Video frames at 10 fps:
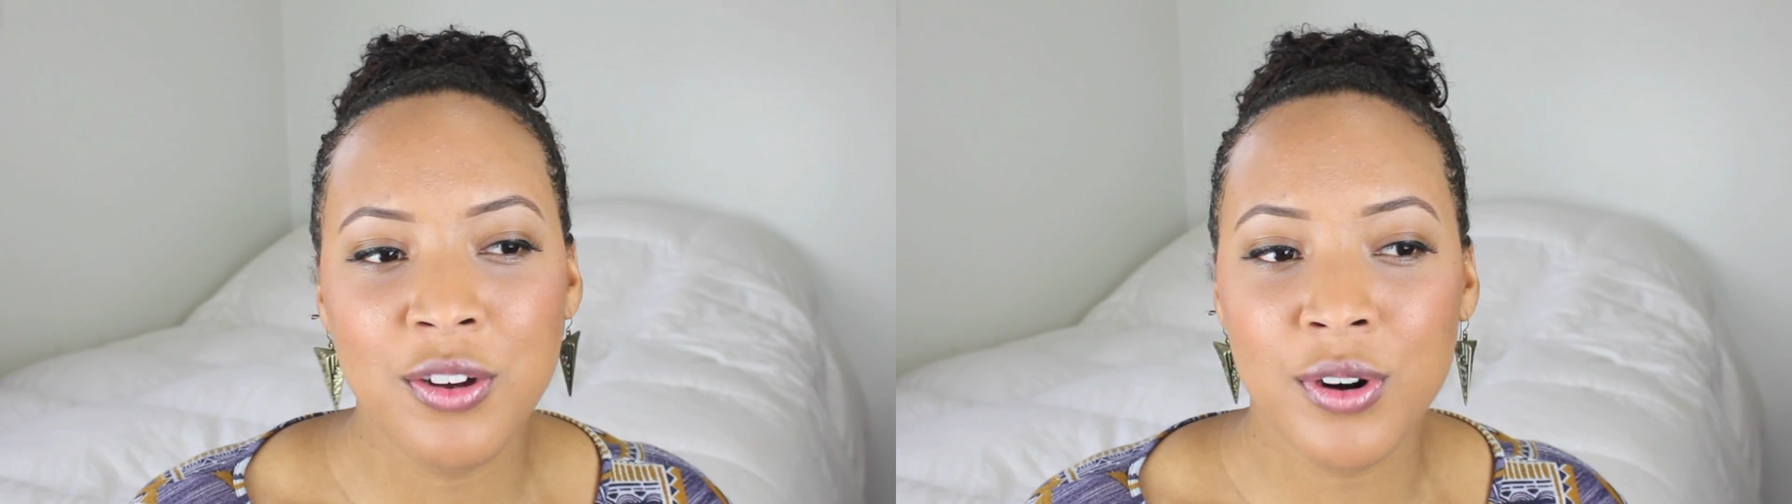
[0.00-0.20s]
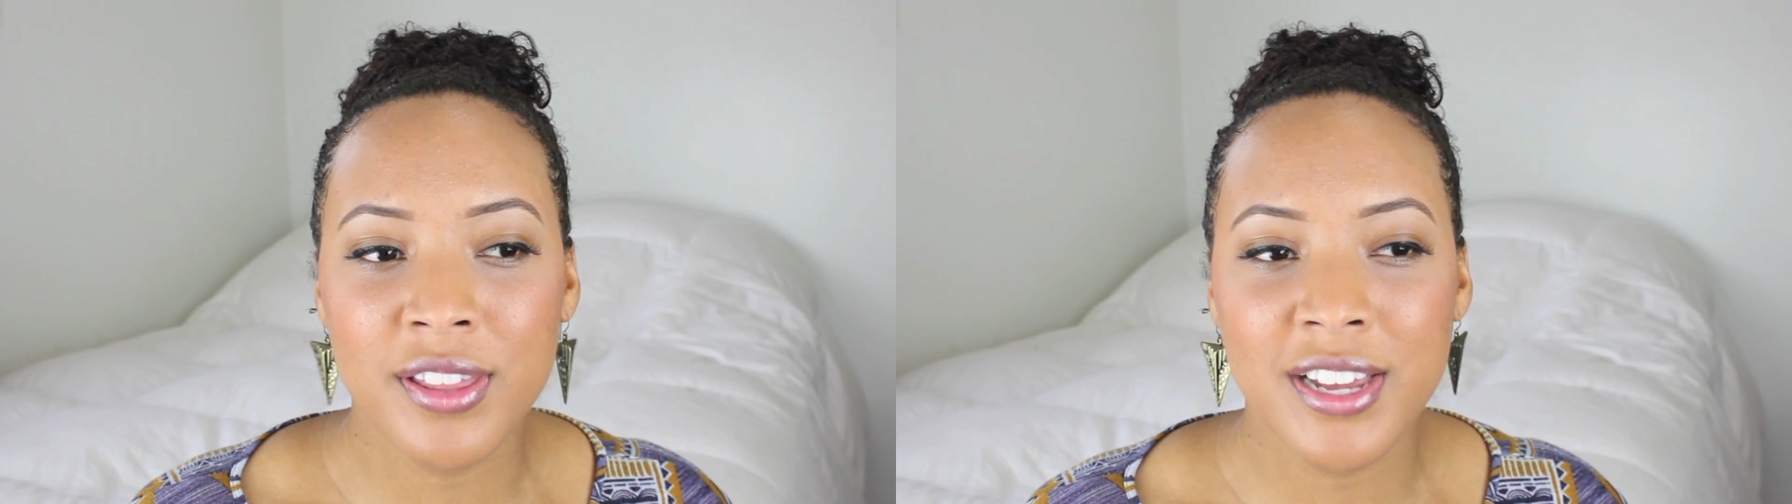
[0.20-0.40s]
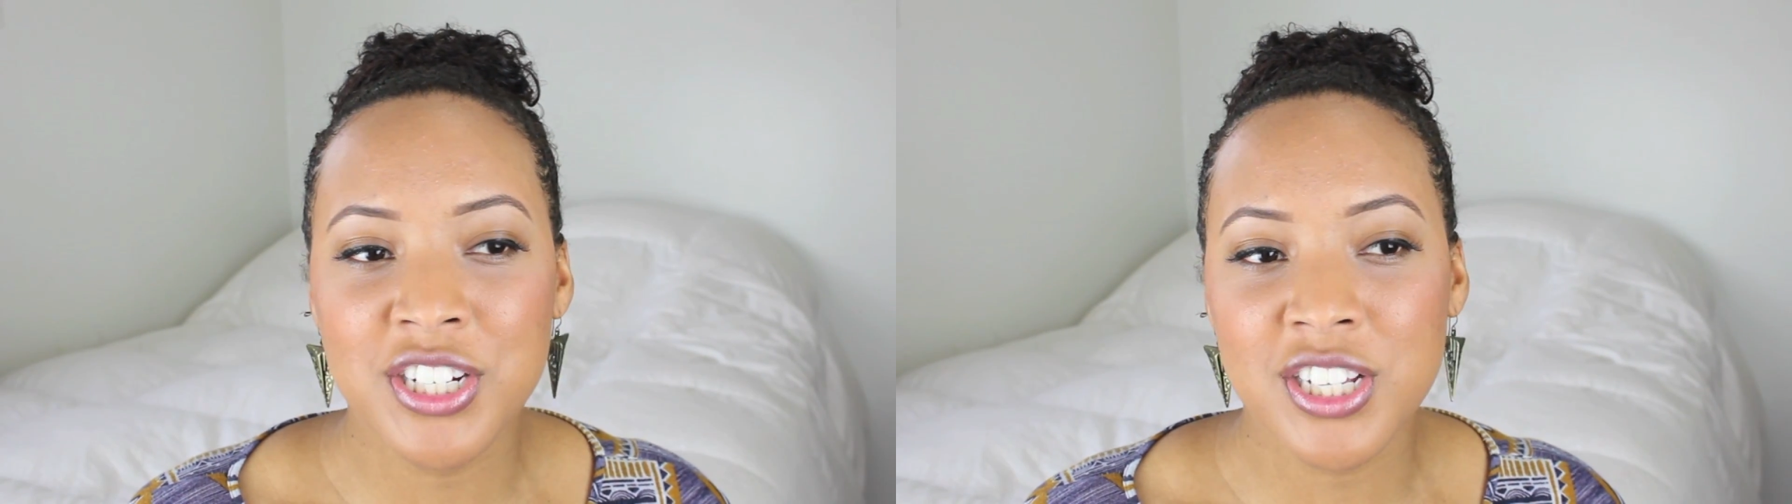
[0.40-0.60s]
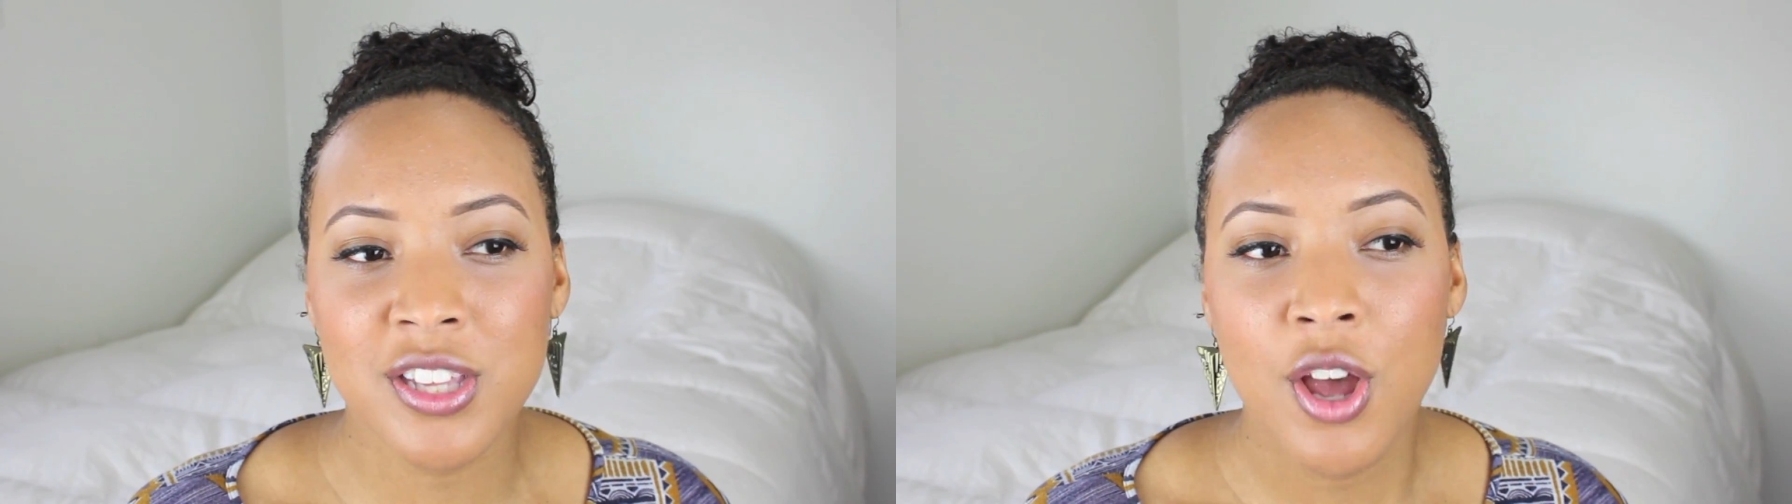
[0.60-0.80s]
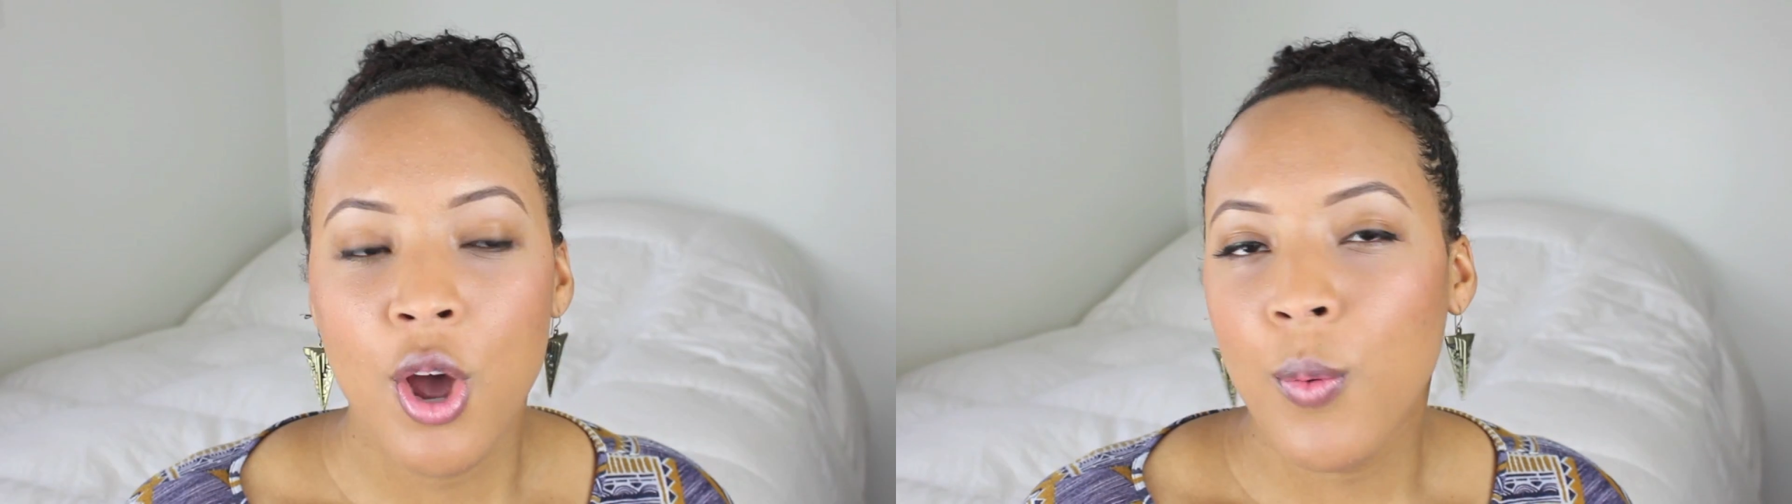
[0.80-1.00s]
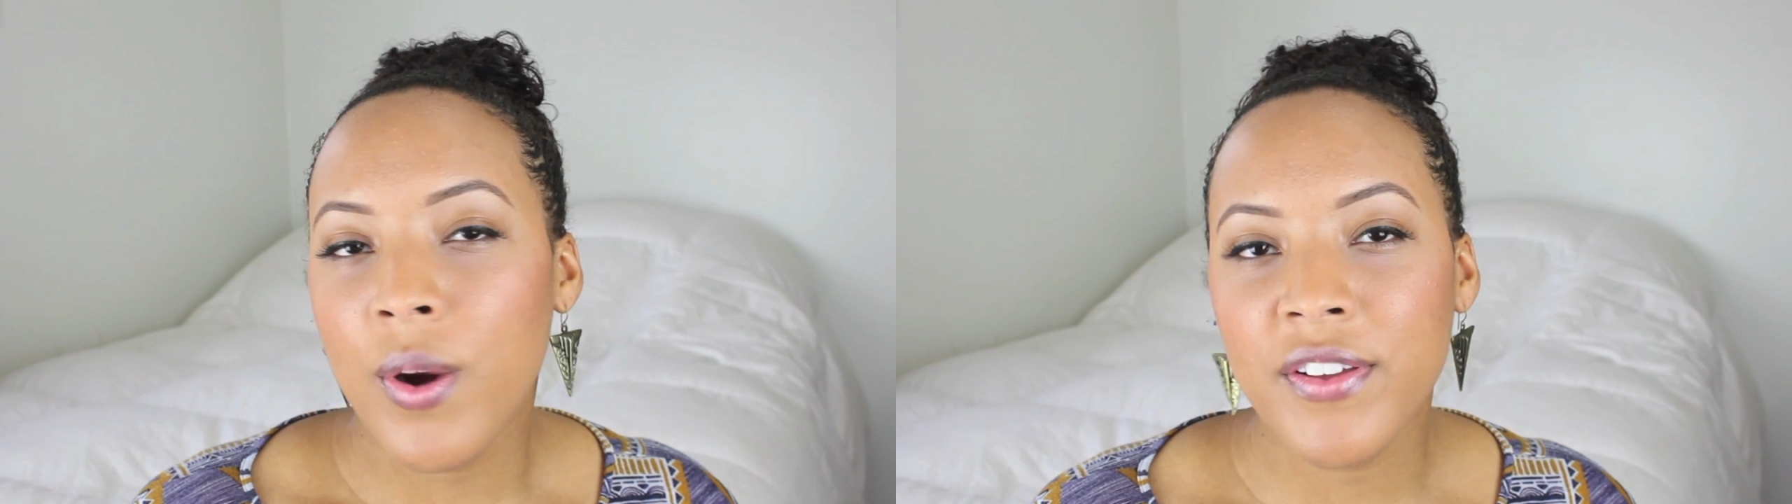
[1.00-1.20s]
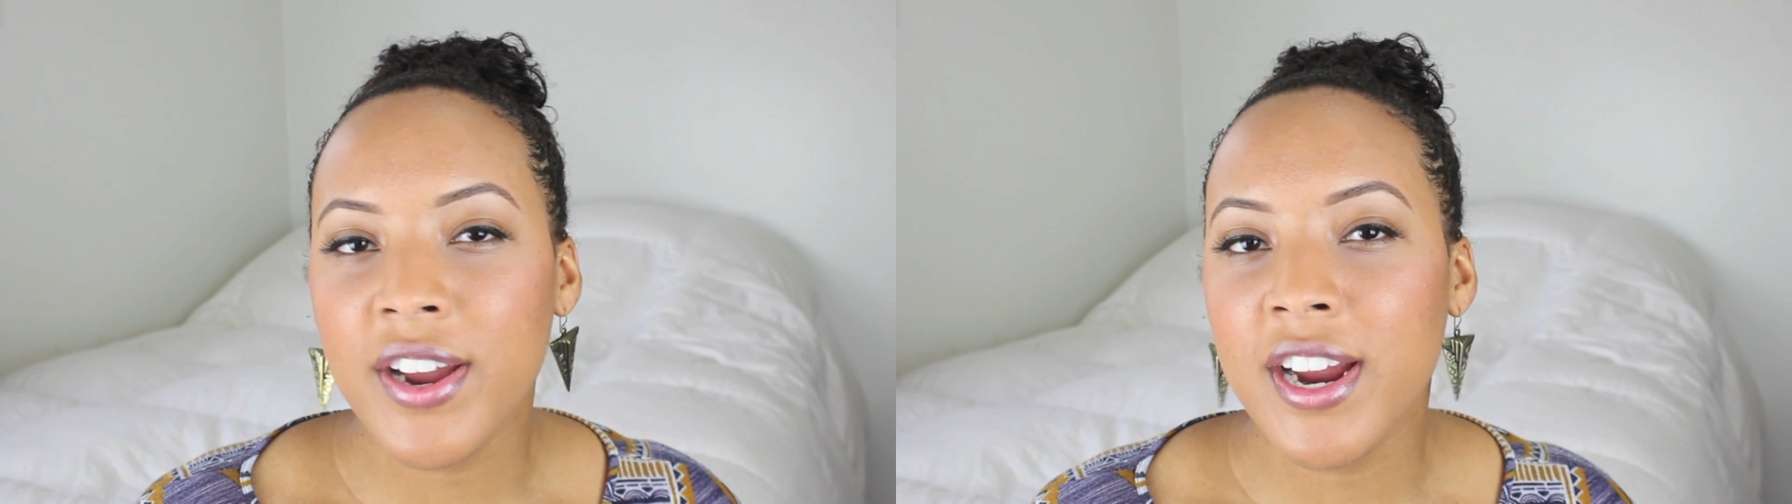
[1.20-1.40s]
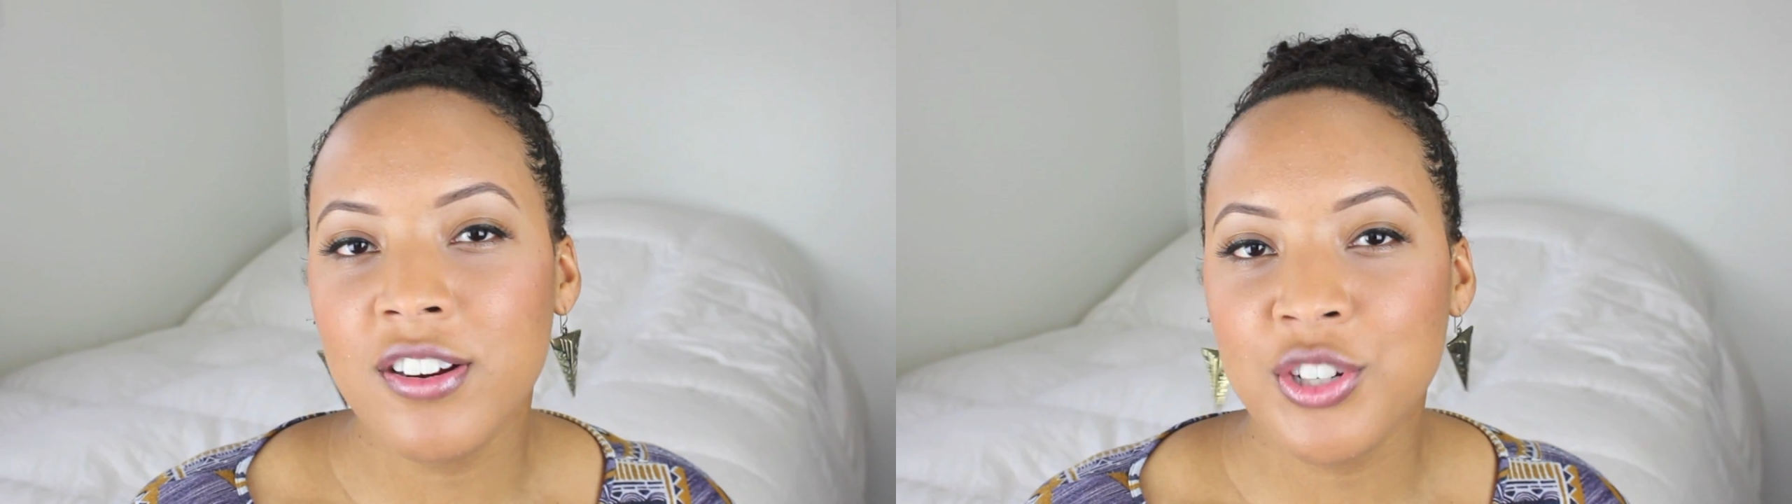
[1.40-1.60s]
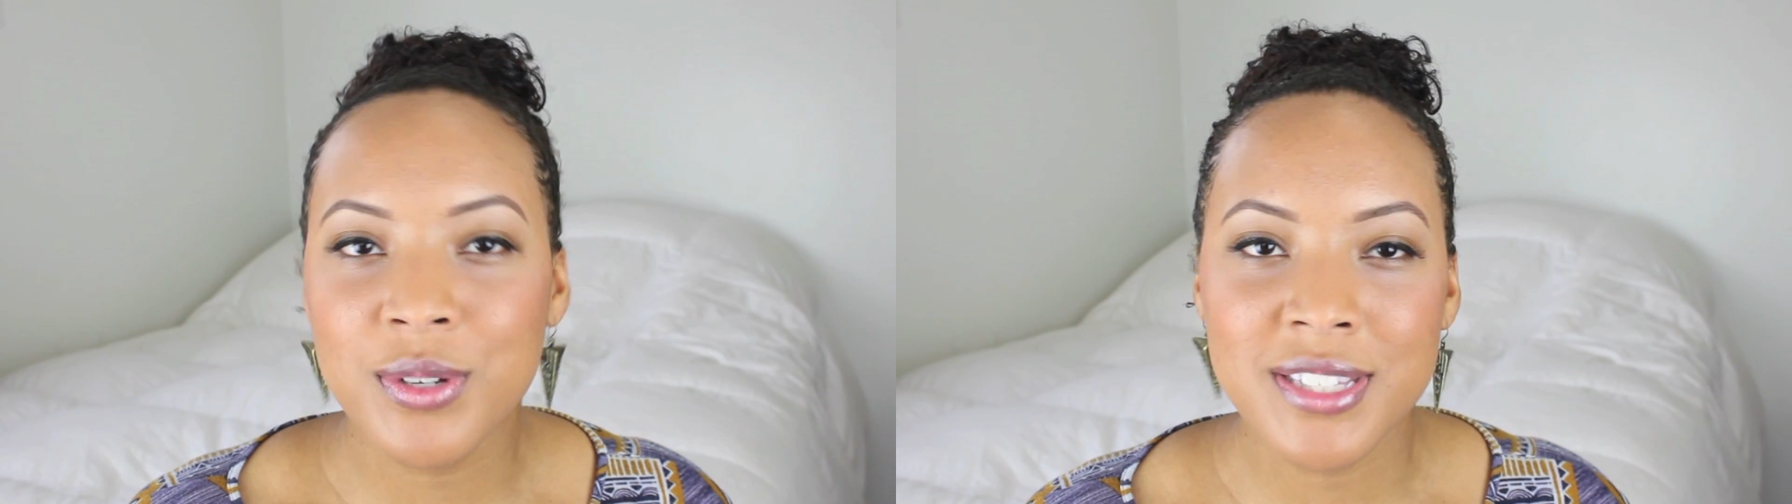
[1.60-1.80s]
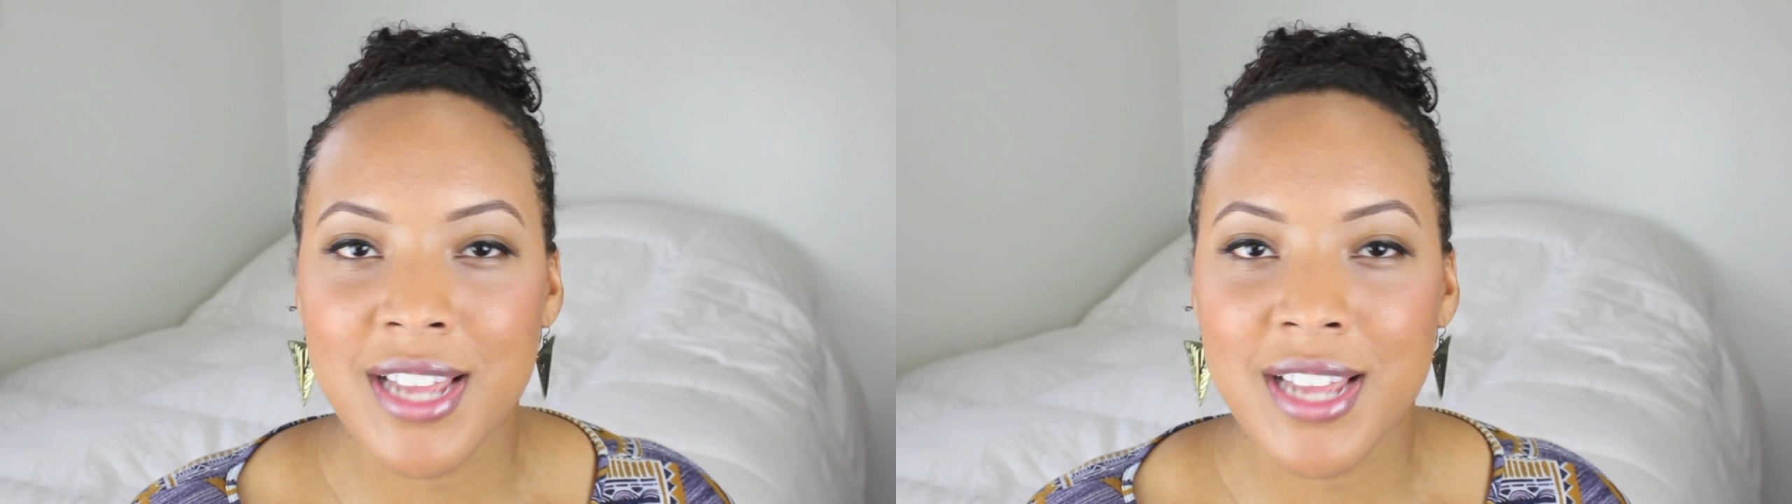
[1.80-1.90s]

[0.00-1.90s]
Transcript: or they just wear their hair in twist